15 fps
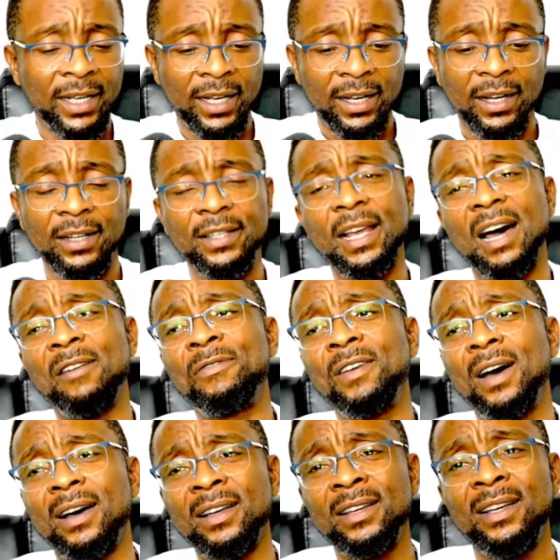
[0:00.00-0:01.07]
He say,
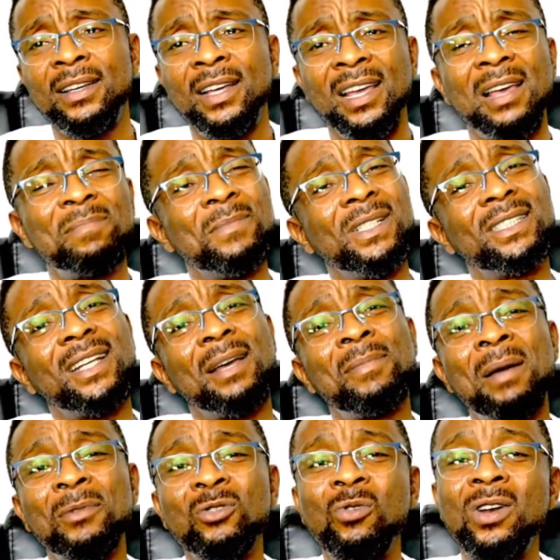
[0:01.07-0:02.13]
afar, let me check me
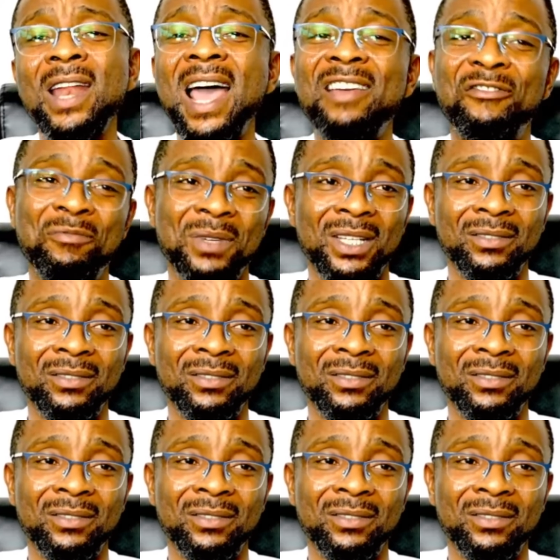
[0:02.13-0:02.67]
will life me.